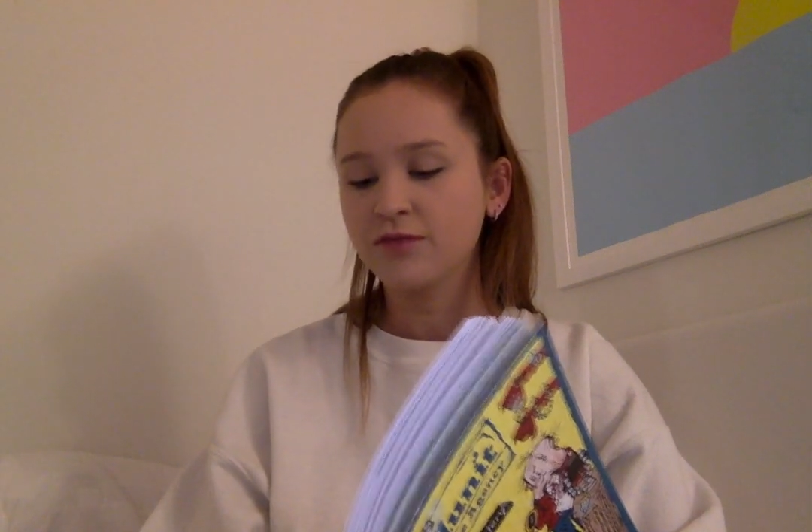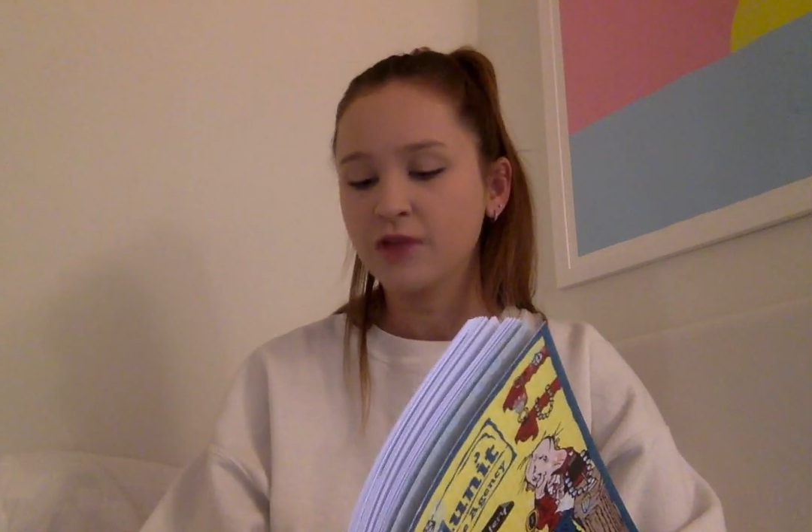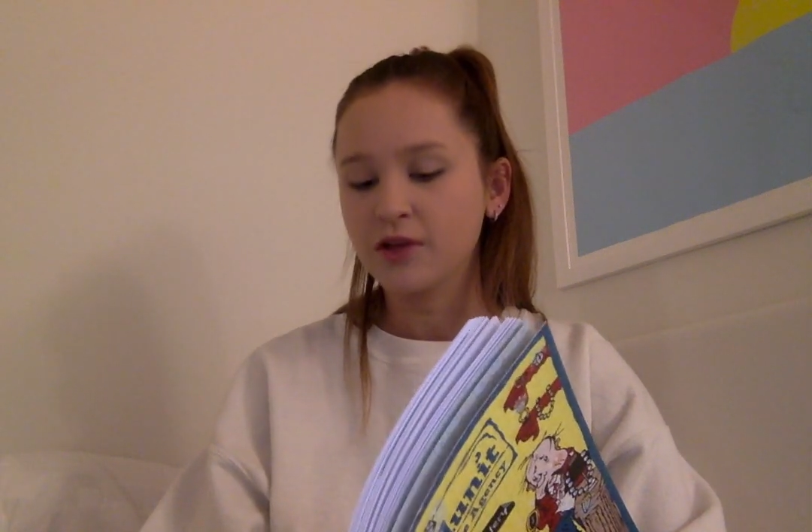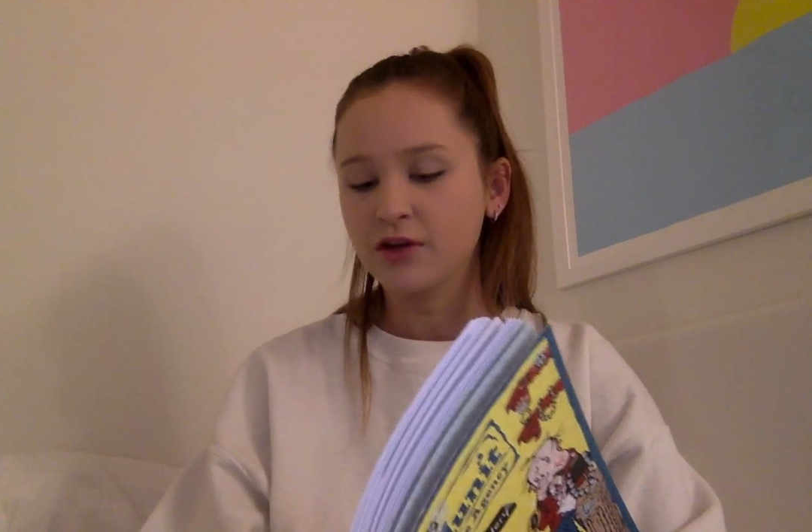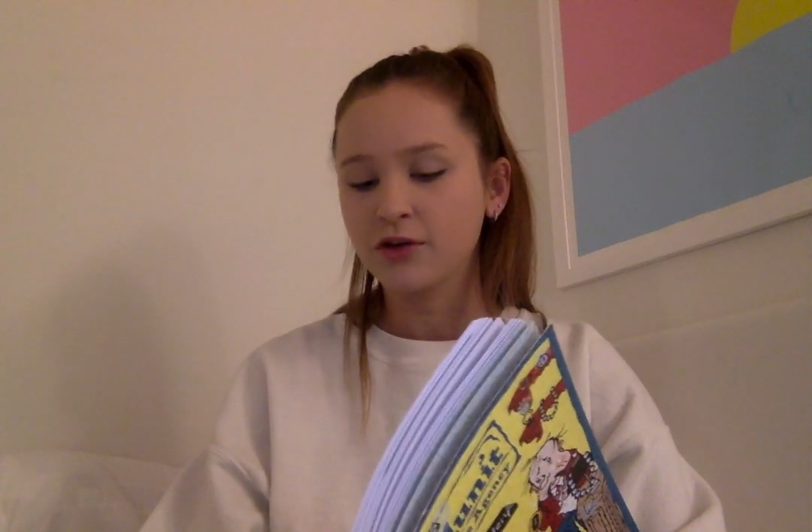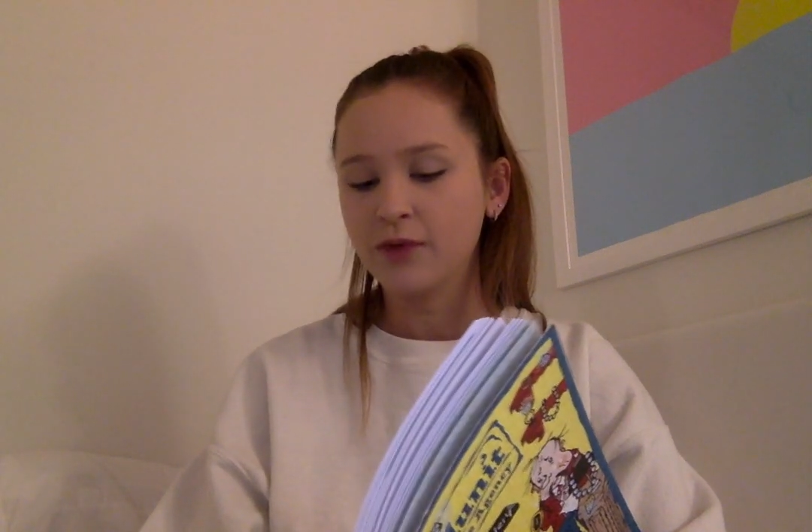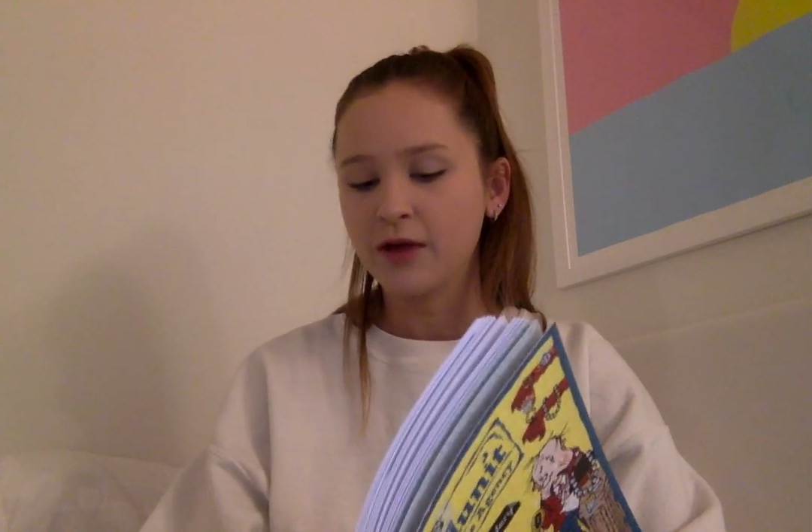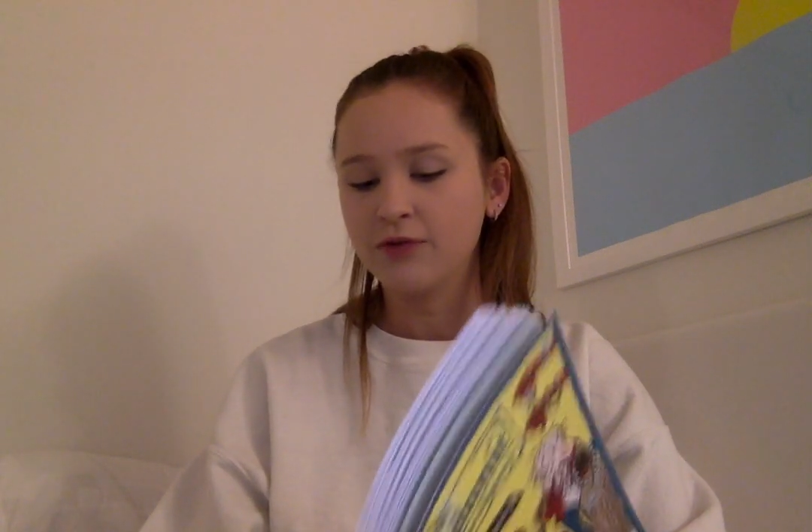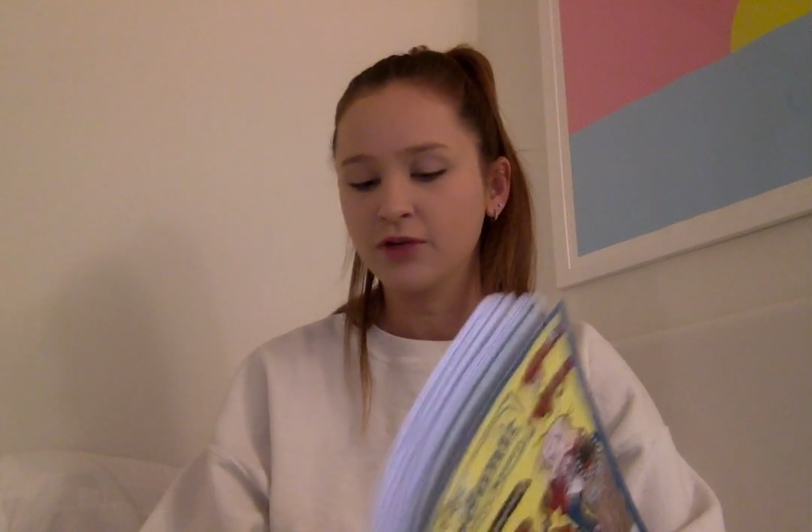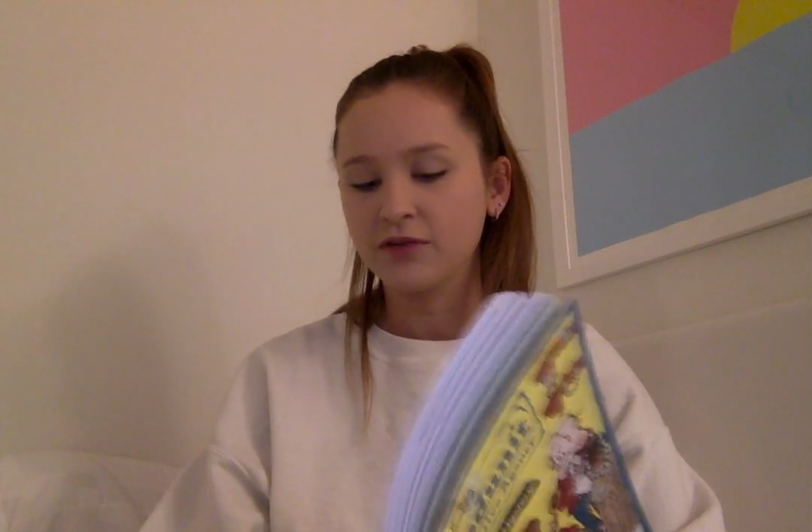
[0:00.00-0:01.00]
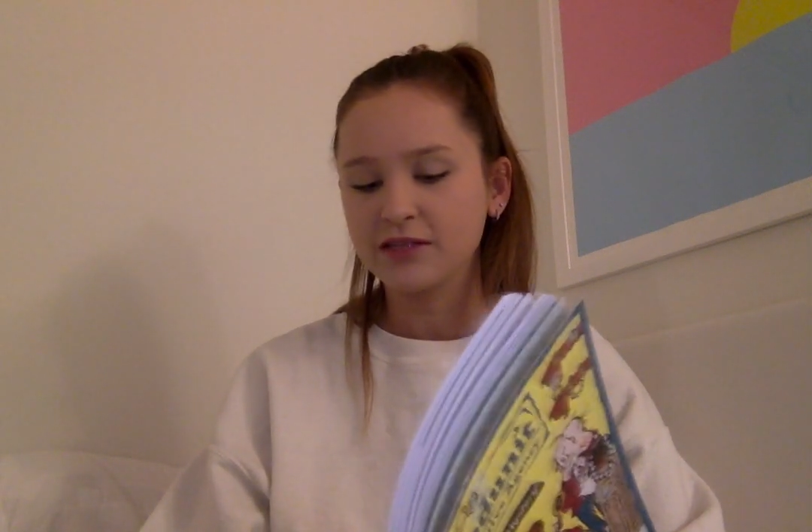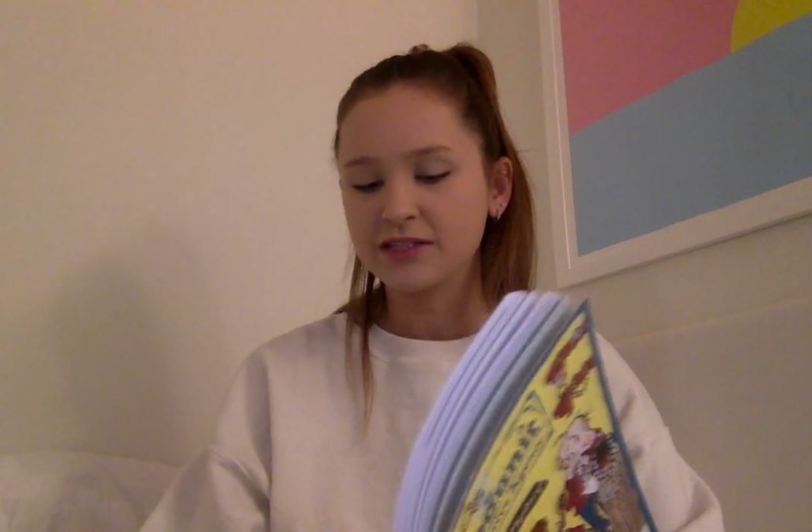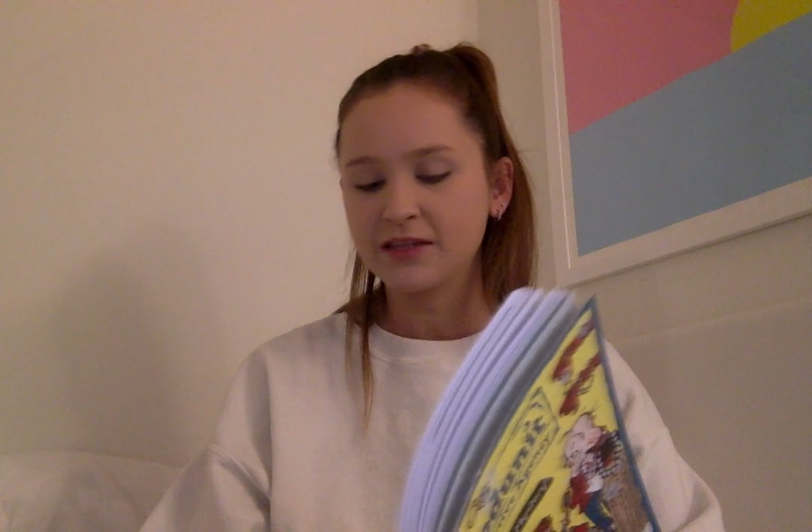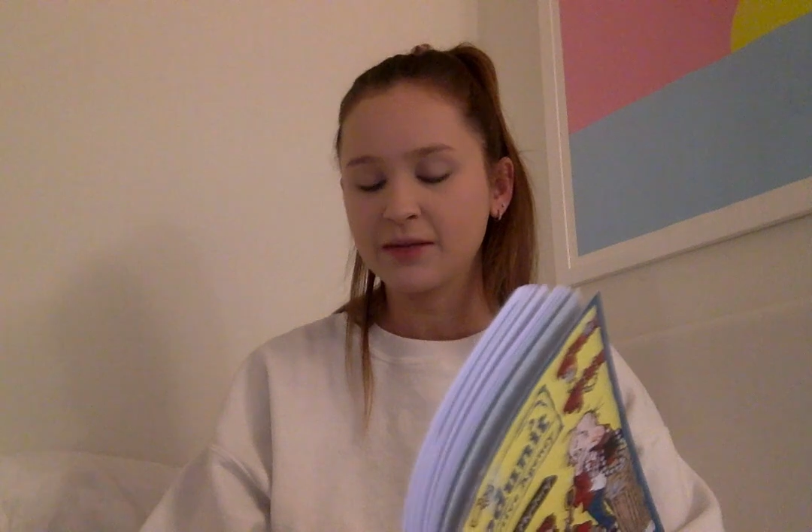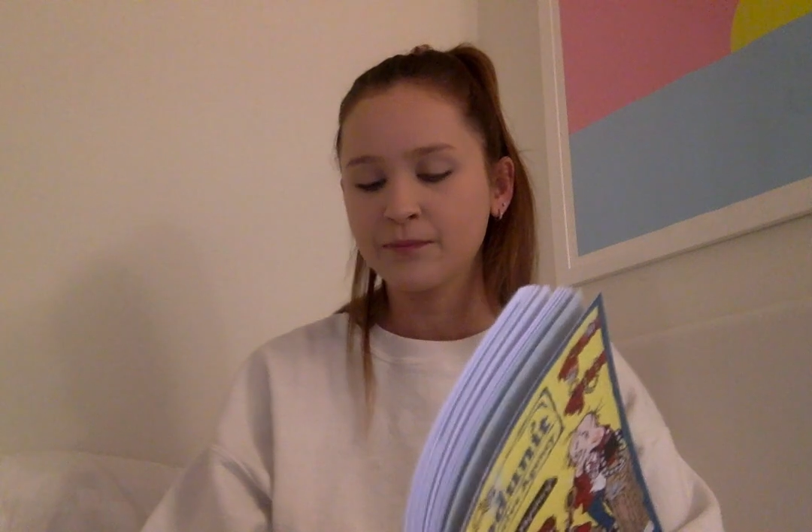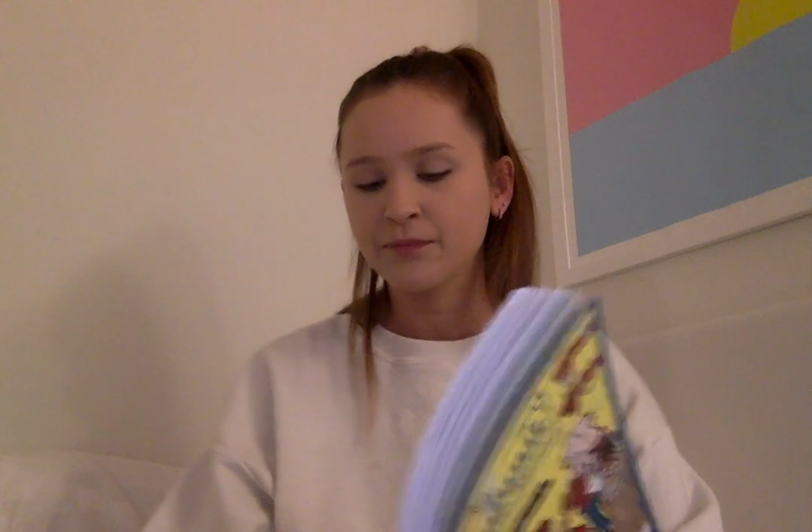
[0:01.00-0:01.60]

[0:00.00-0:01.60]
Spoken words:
fluttered around nervously.